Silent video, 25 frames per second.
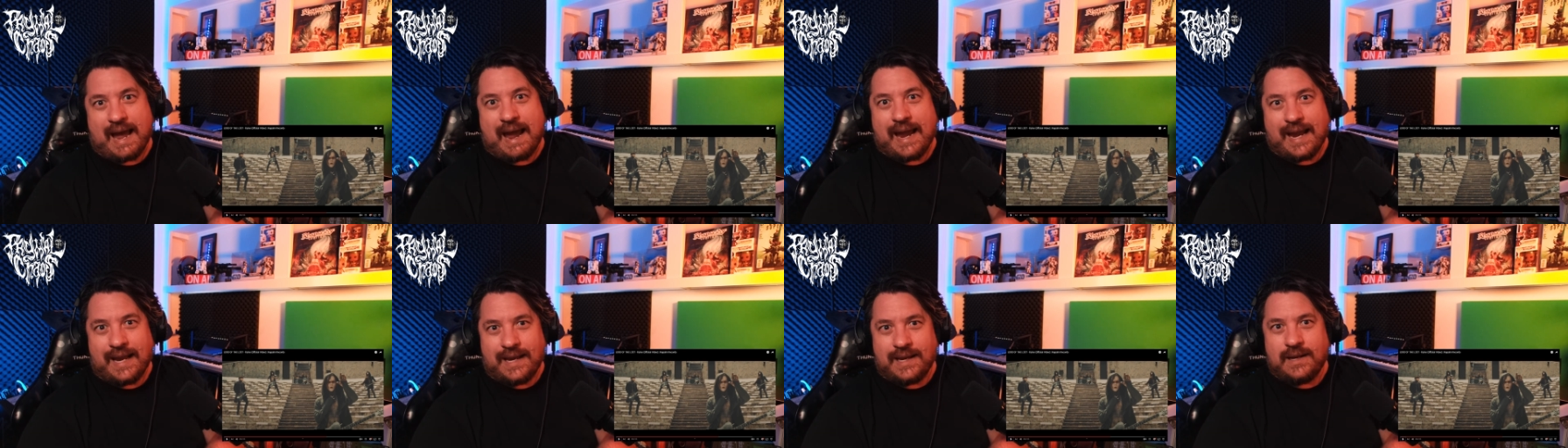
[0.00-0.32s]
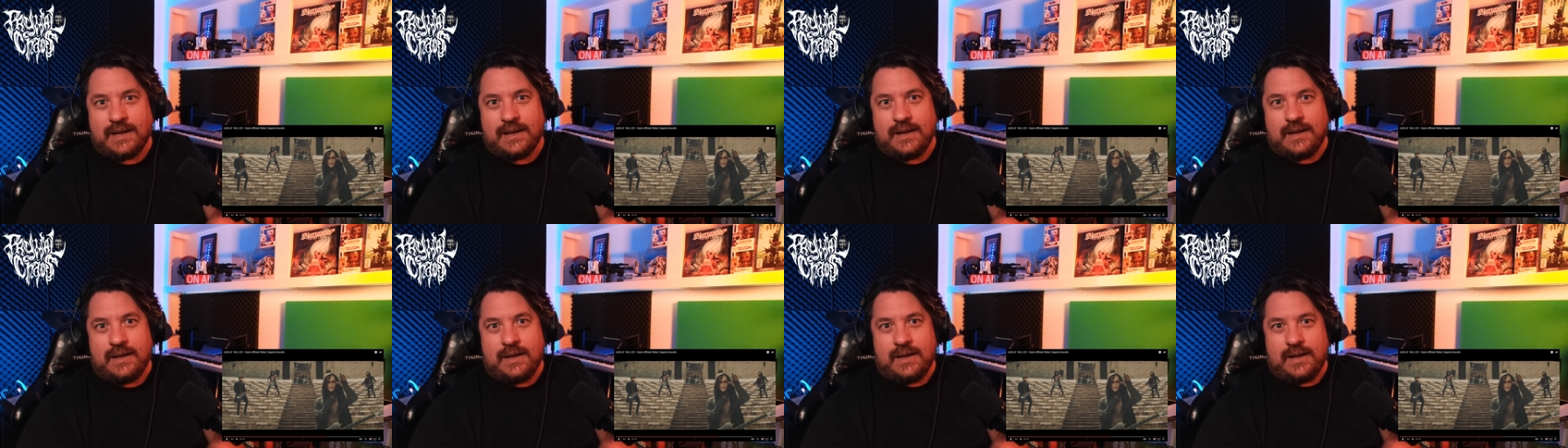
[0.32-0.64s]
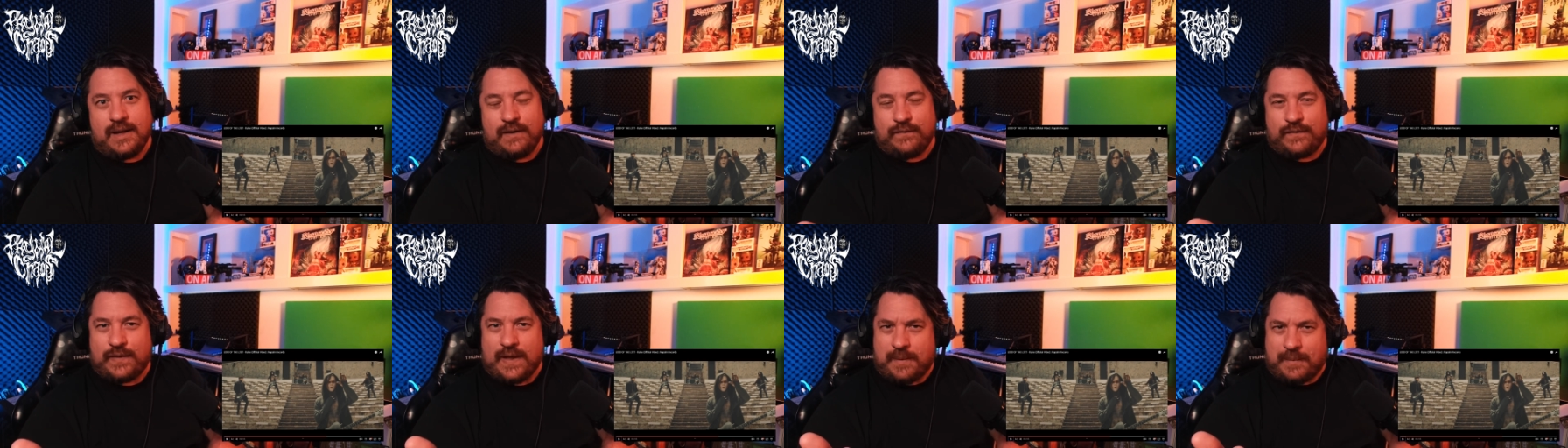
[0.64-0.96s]
eight
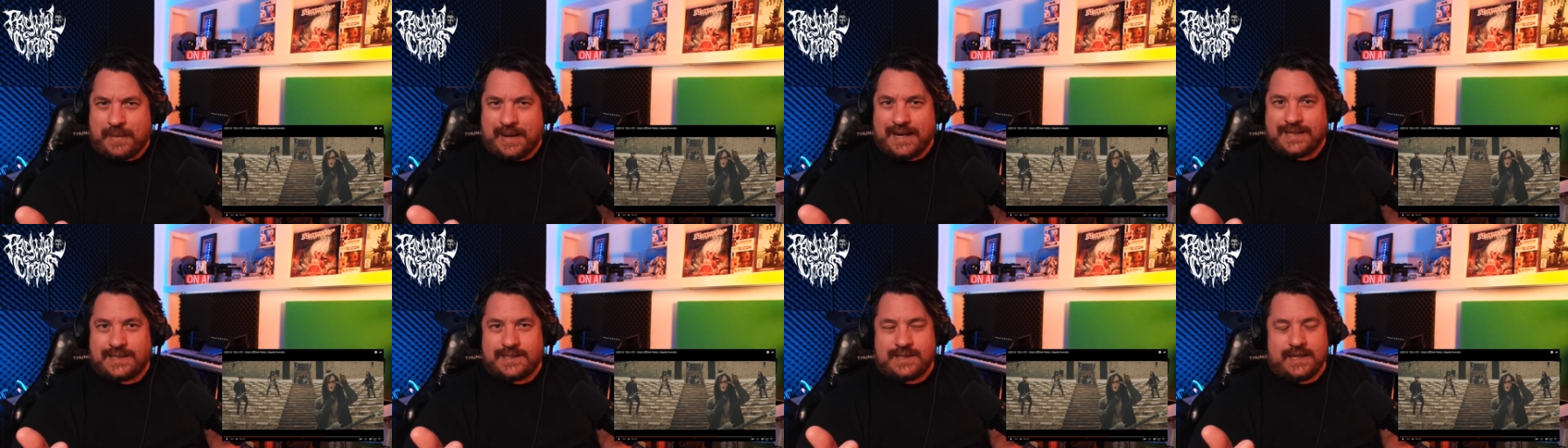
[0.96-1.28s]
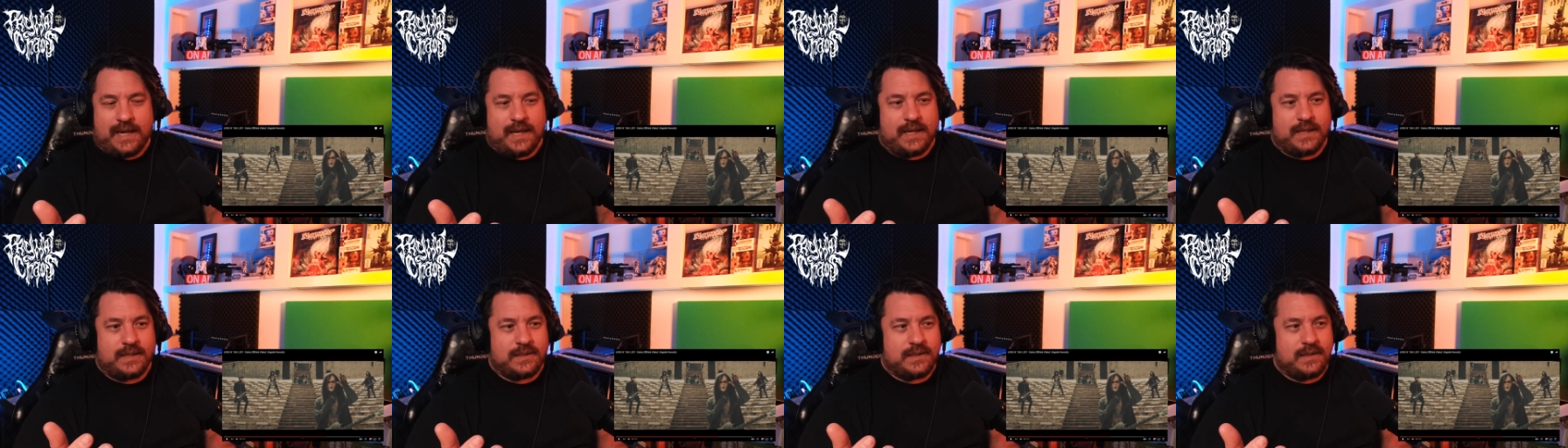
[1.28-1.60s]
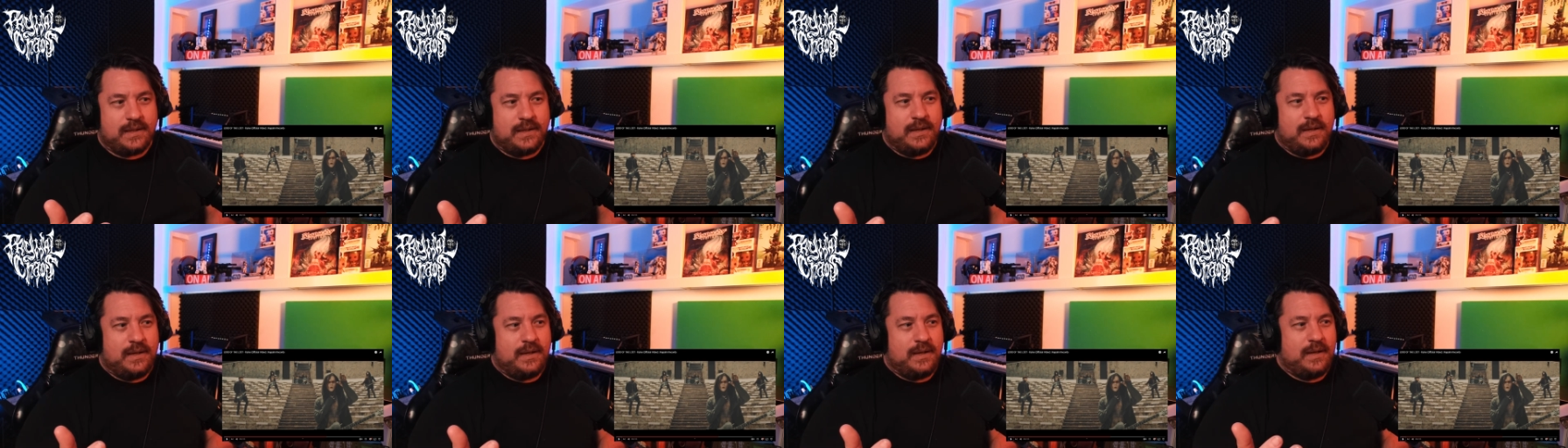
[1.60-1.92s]
if that makes sense
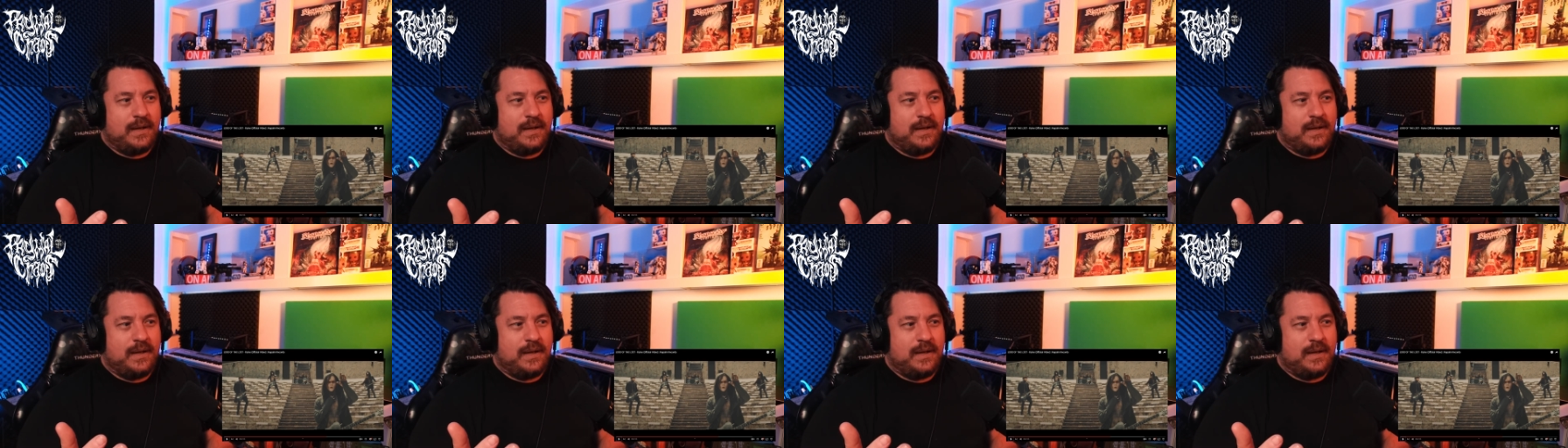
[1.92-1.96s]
